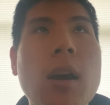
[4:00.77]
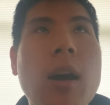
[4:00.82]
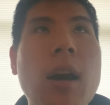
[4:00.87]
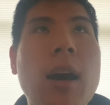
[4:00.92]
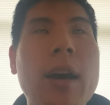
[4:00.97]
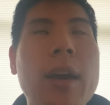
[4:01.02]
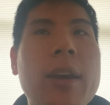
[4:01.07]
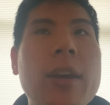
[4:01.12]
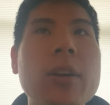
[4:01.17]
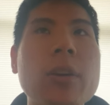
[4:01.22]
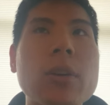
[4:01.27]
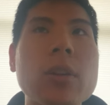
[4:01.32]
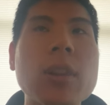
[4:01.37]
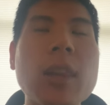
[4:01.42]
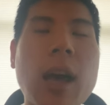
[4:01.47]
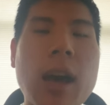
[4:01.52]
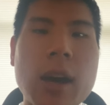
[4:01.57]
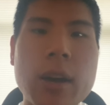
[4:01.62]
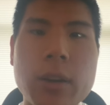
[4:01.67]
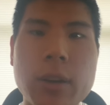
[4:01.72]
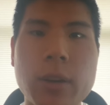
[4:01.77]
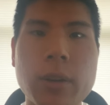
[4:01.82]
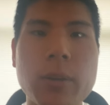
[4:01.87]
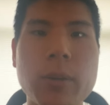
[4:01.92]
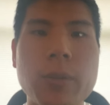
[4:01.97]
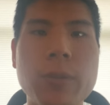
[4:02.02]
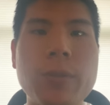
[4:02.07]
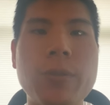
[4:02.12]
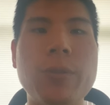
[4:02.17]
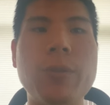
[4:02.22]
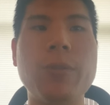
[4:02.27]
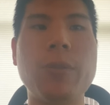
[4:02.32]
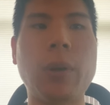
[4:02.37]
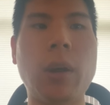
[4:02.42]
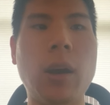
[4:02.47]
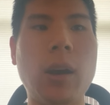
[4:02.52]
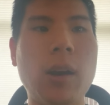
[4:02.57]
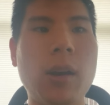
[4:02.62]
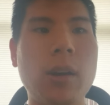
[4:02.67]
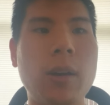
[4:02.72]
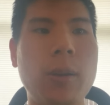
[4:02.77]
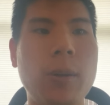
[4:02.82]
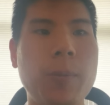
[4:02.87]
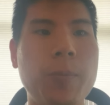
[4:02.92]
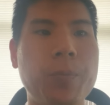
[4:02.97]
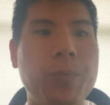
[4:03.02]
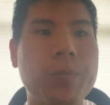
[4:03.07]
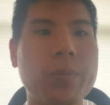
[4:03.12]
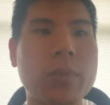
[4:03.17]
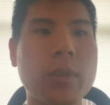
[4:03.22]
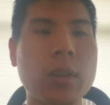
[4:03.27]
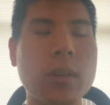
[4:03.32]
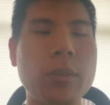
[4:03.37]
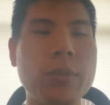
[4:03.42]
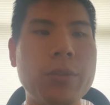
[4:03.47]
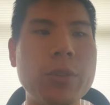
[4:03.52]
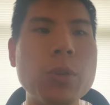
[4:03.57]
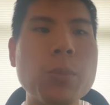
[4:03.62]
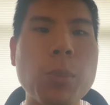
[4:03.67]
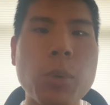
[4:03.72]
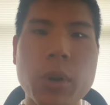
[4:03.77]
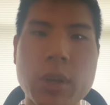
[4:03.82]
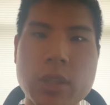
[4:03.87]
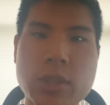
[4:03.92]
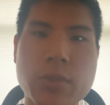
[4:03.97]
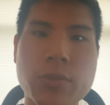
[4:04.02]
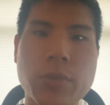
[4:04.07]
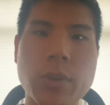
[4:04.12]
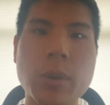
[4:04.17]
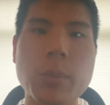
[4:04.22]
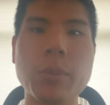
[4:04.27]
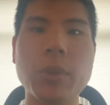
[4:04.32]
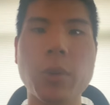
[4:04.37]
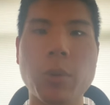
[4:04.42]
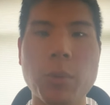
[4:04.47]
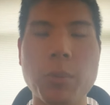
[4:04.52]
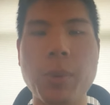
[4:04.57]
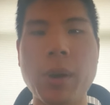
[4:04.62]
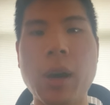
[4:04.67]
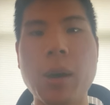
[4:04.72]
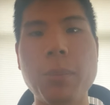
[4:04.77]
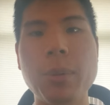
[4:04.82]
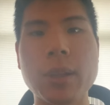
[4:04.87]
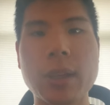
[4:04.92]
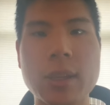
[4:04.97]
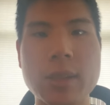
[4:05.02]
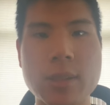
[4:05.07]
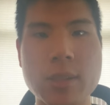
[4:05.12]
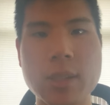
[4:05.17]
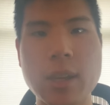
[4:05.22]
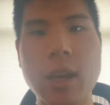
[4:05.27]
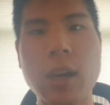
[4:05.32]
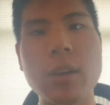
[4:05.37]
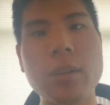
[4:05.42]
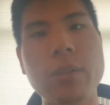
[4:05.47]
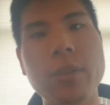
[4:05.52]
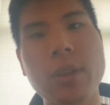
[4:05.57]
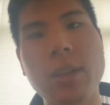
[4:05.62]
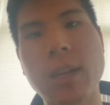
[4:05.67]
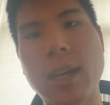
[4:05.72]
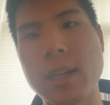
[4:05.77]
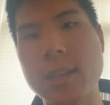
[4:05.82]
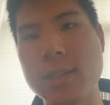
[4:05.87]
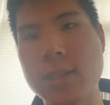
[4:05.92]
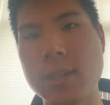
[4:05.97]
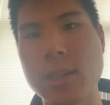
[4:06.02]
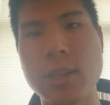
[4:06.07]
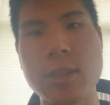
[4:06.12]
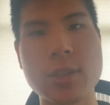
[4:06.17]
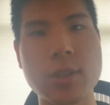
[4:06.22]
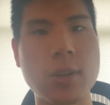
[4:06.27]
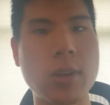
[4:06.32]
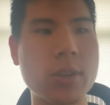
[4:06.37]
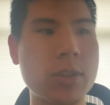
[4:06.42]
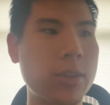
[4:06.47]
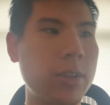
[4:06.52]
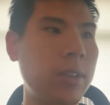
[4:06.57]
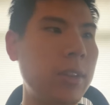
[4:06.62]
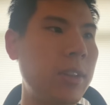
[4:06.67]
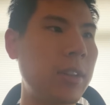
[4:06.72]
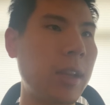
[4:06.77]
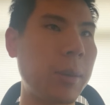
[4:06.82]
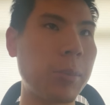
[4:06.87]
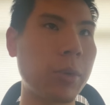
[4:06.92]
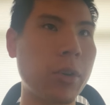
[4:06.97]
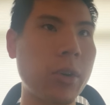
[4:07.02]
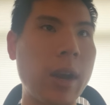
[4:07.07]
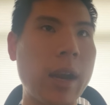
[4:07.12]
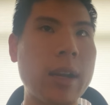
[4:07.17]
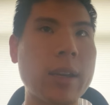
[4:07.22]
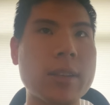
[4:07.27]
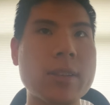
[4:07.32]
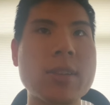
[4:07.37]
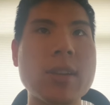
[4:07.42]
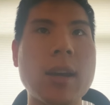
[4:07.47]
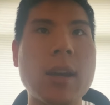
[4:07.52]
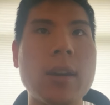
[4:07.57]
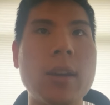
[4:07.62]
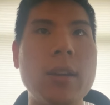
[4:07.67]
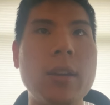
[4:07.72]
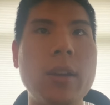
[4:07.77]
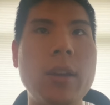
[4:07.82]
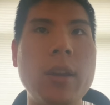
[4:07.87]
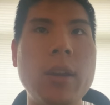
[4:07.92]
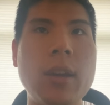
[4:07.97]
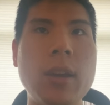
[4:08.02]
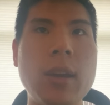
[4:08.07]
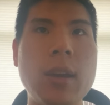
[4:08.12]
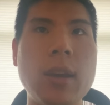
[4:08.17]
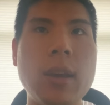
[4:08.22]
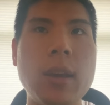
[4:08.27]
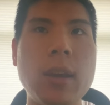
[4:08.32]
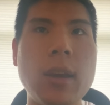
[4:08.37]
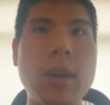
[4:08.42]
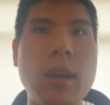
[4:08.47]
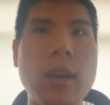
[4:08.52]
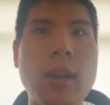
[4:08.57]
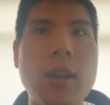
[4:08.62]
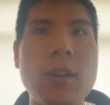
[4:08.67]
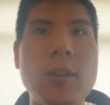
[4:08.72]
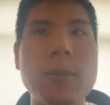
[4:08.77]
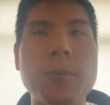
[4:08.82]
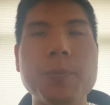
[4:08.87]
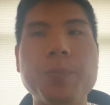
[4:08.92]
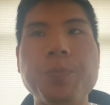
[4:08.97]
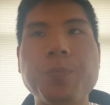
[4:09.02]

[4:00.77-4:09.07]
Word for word: I hear a lot of uh, viewpoints from the Republican side of the United States and also the Democratic side, and